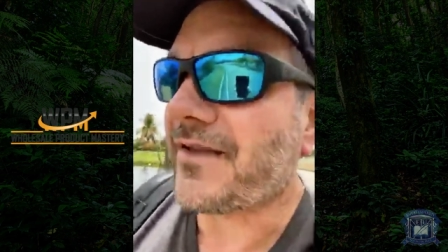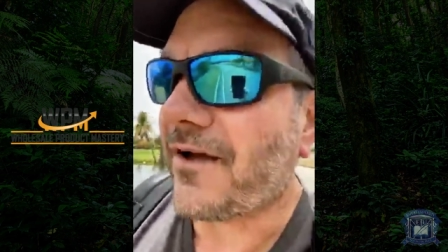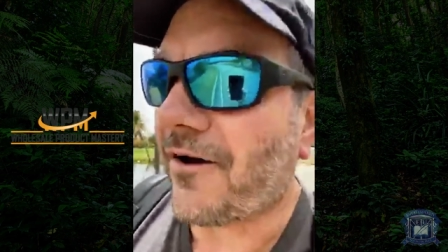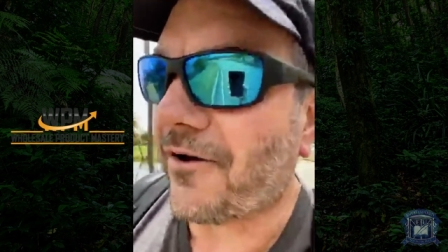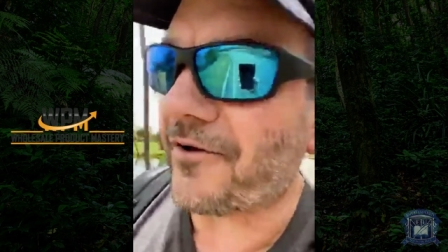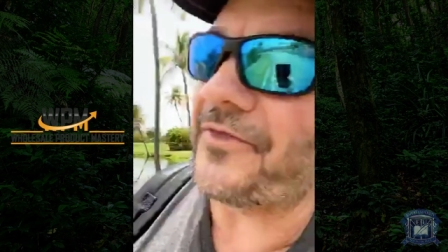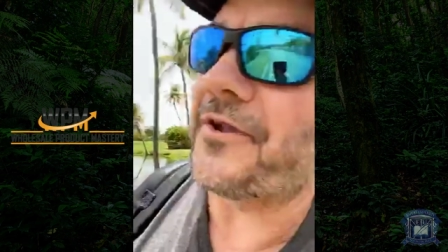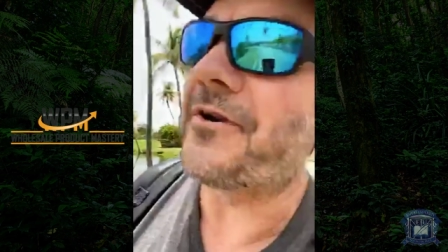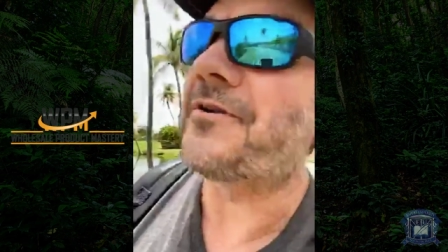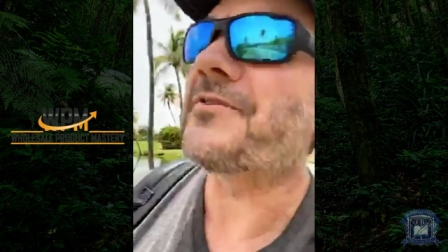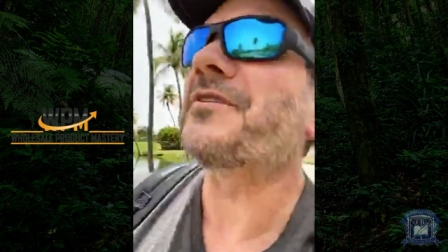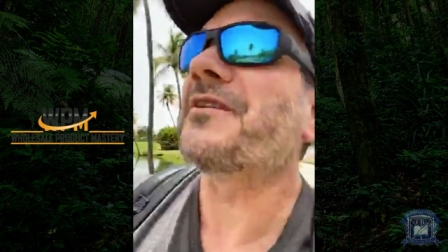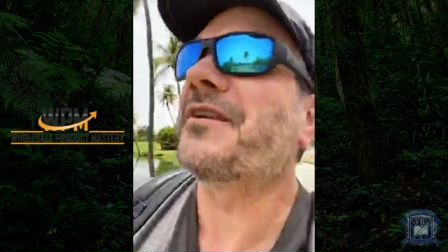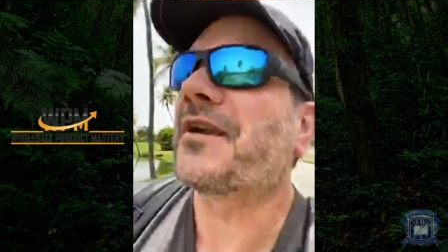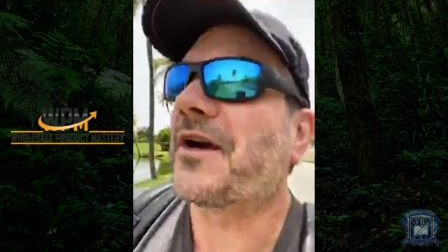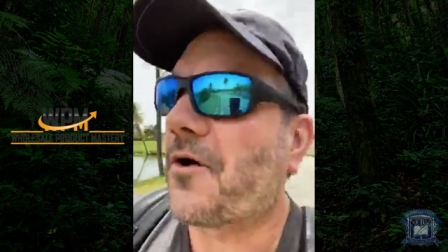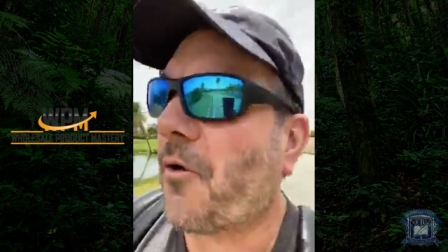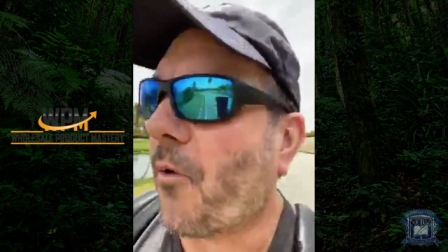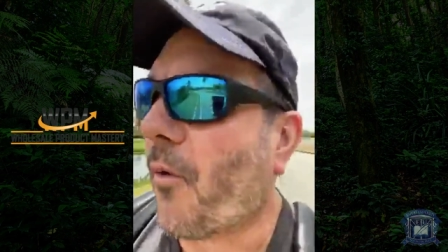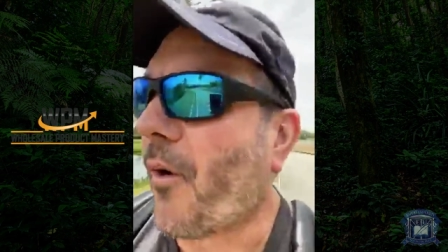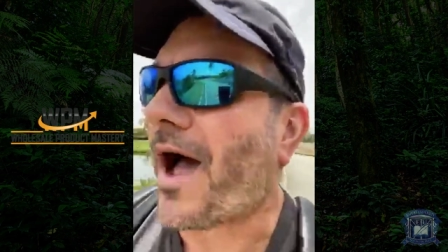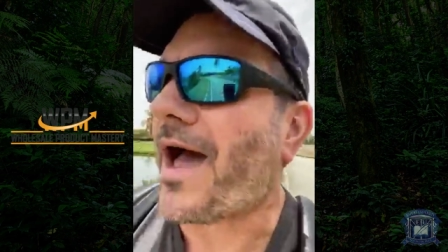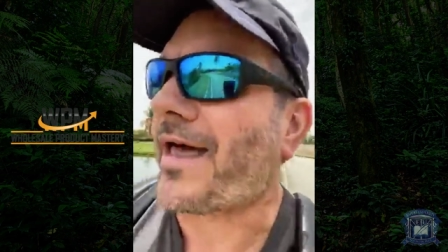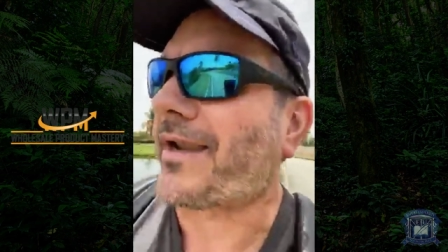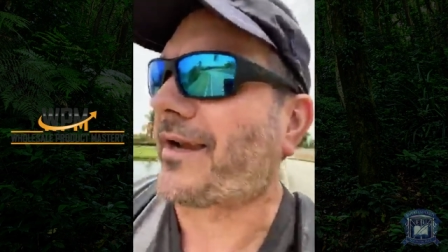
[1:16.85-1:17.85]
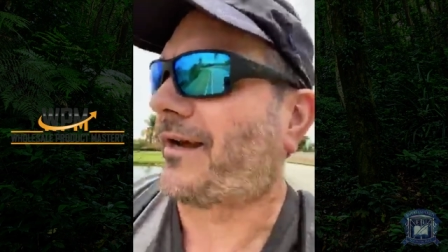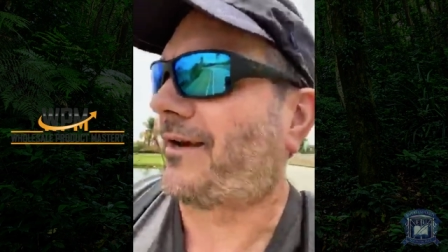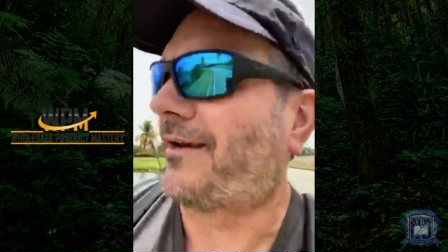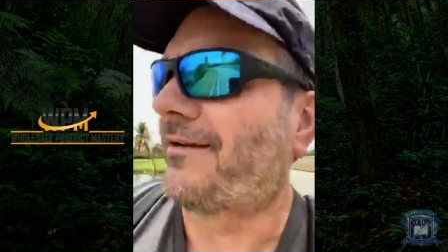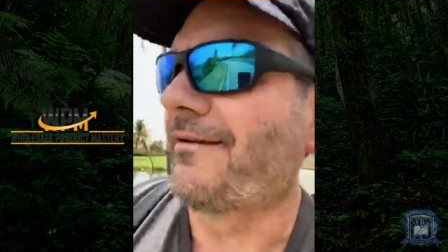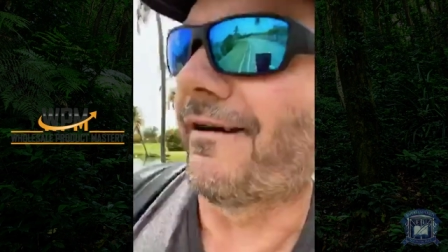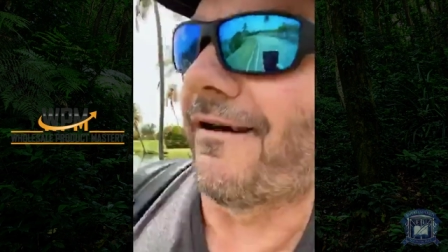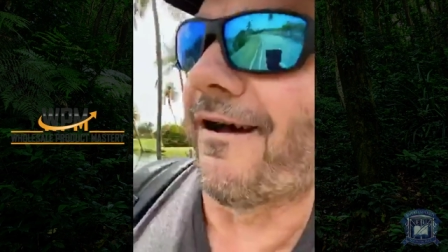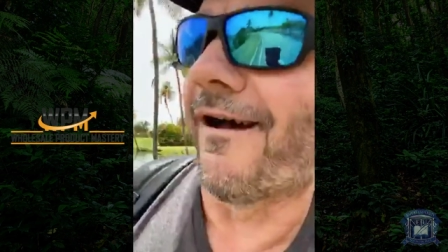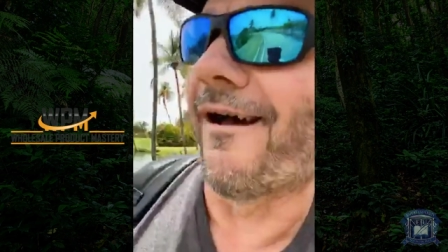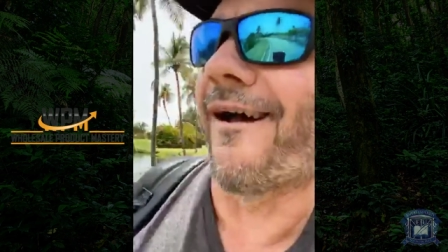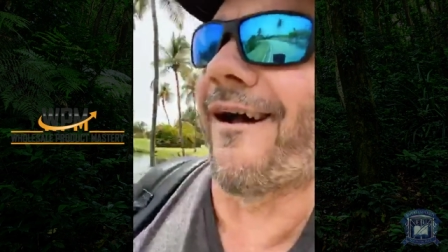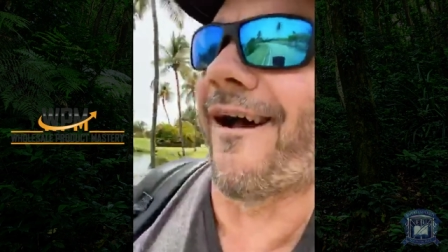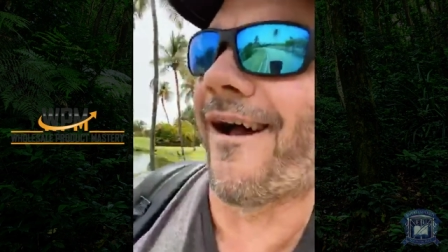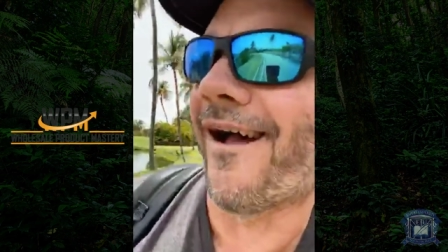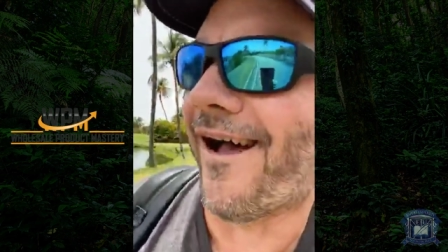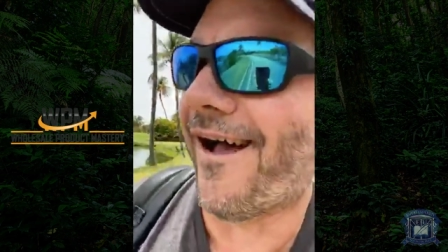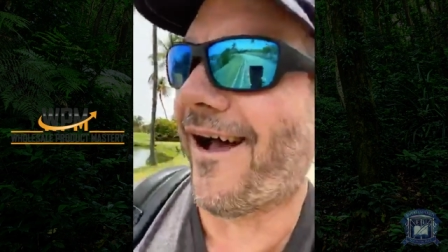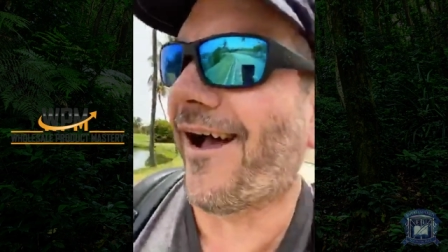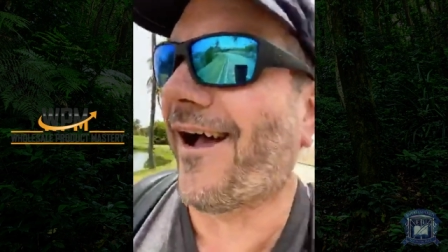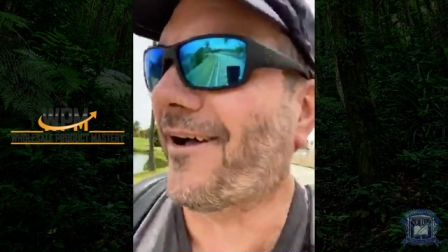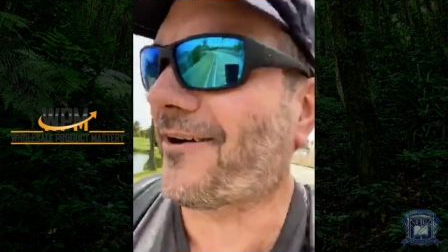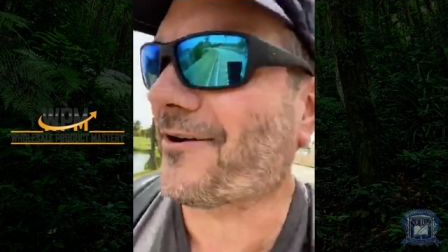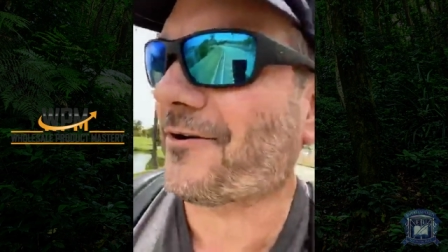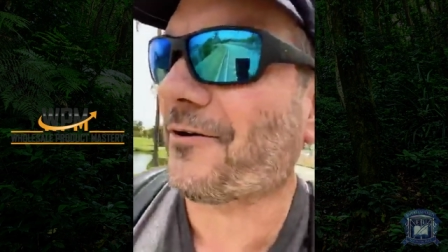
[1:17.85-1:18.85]
Oh, and there's an iguana
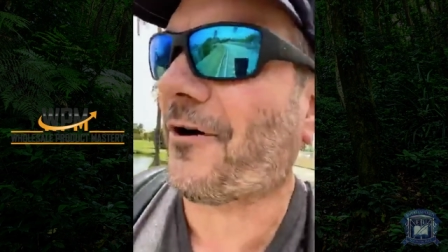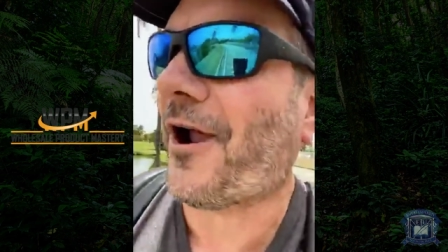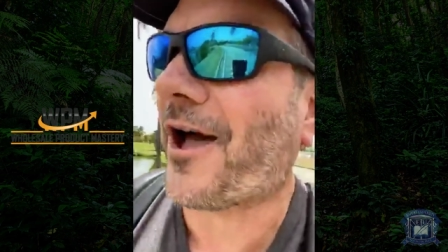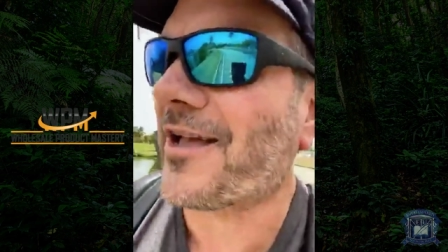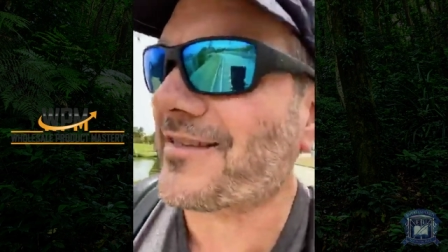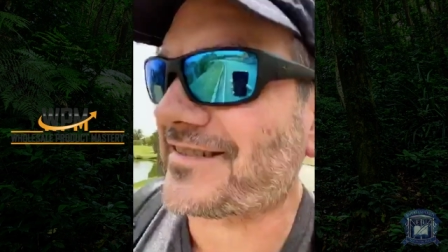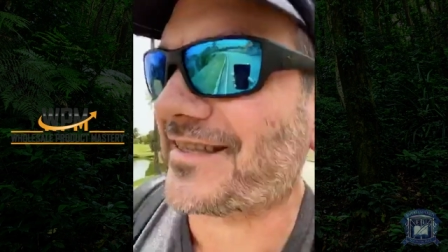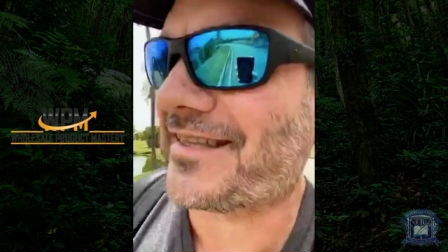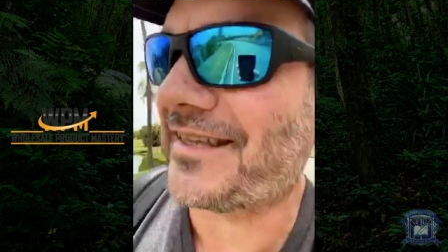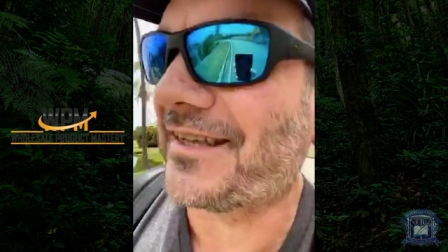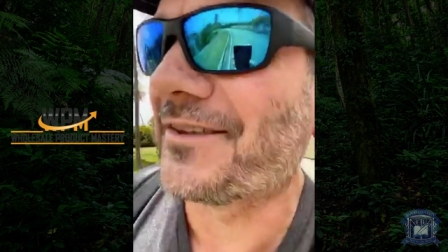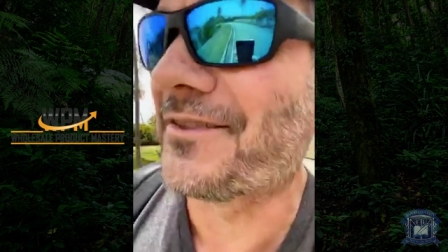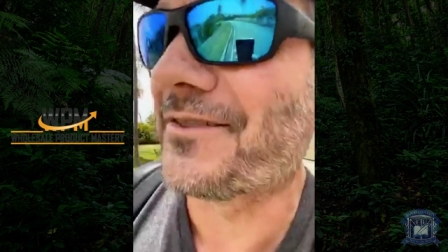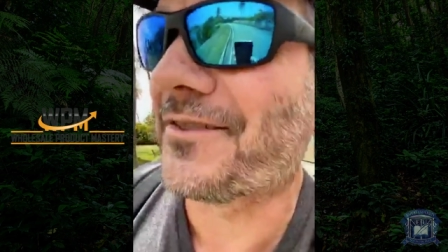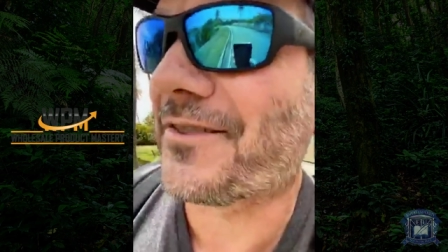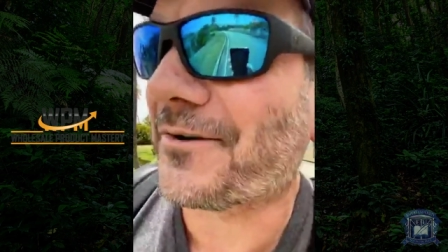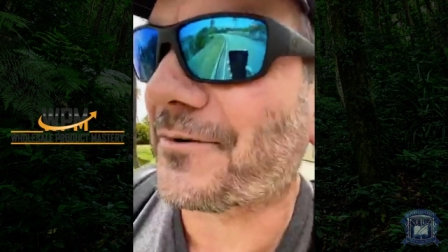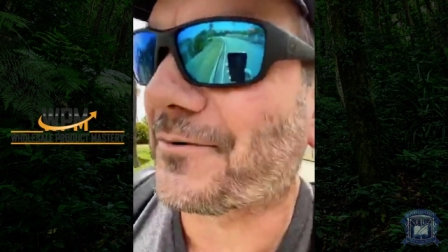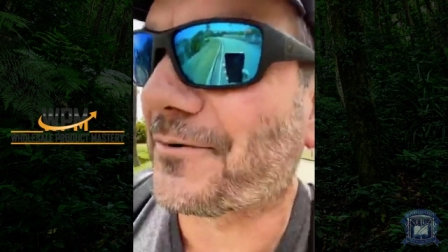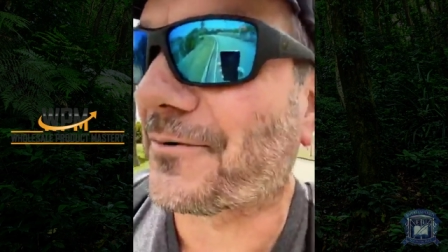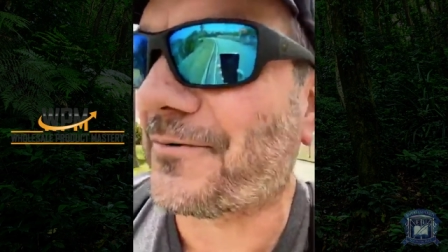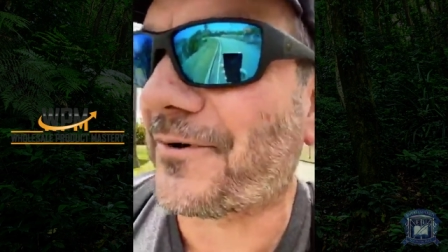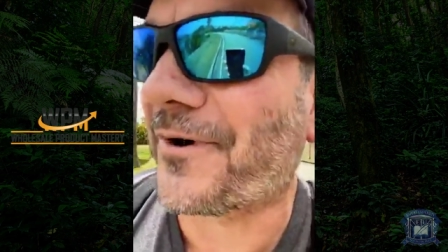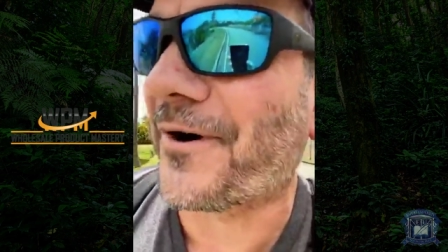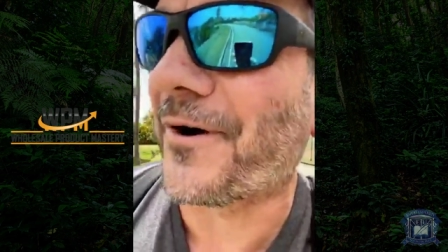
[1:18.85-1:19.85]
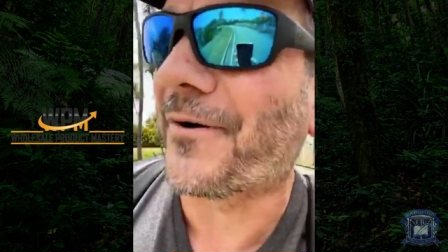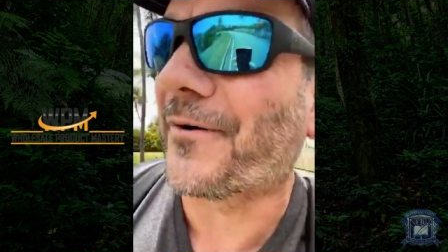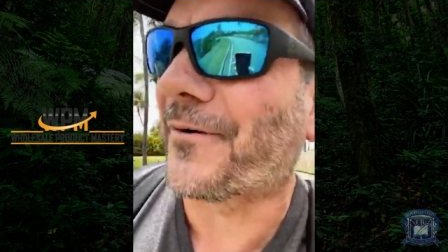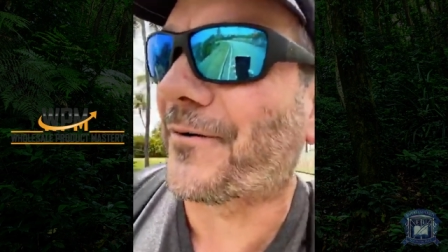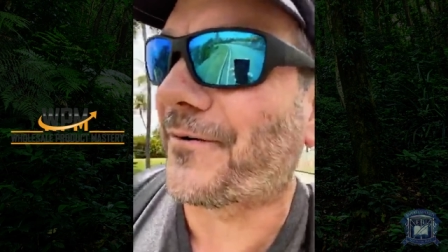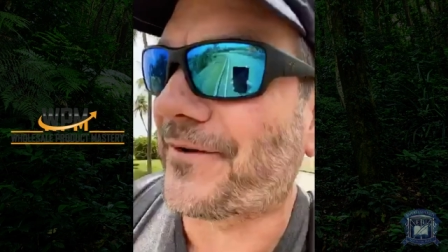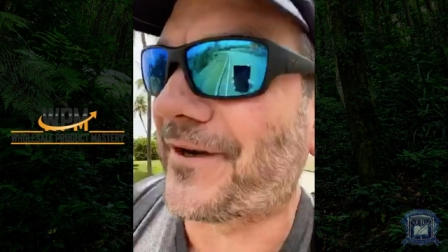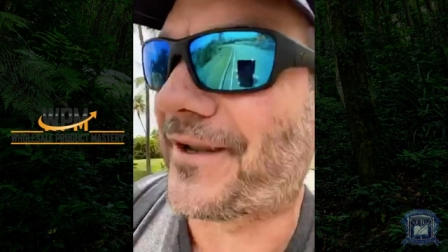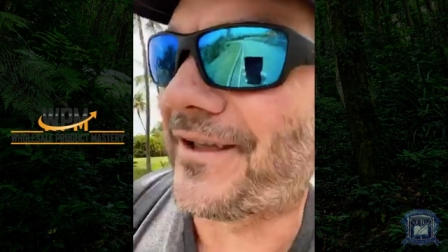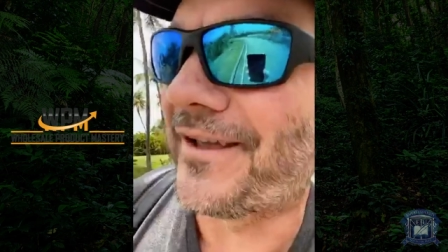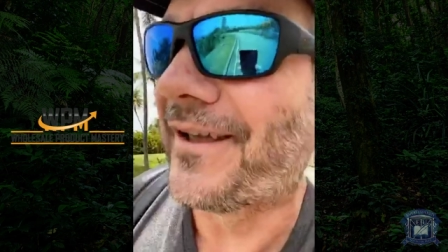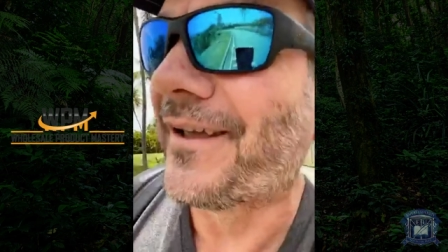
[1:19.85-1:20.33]
crossing the road.